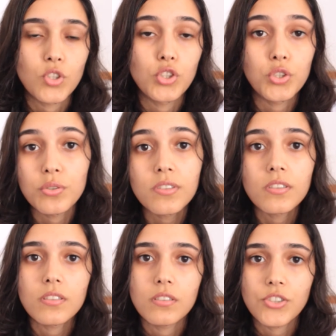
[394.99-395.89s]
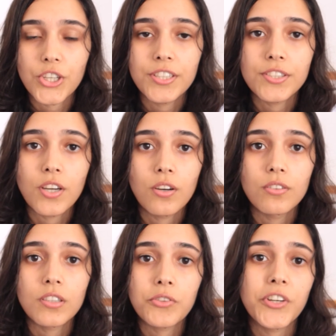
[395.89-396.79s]
use Shared
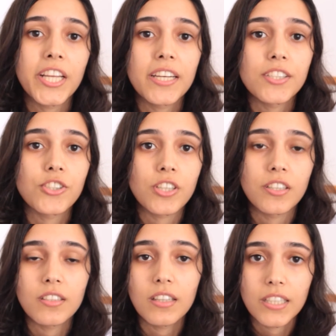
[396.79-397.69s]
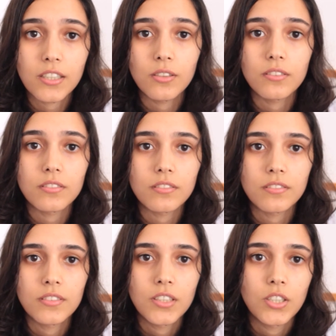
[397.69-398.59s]
Talk created Shared Lingo,
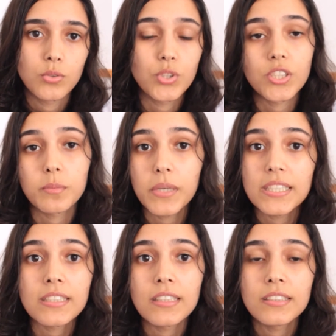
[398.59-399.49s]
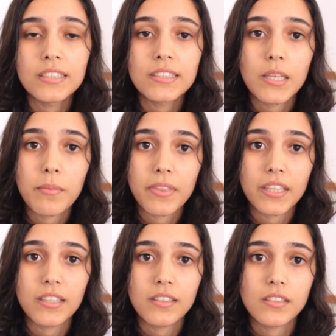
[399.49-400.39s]
which is basically the same
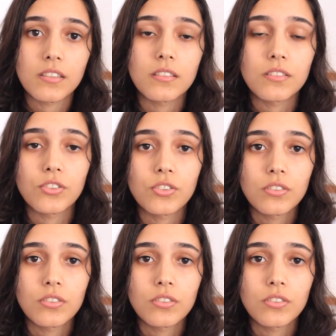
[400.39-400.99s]
thing. It's a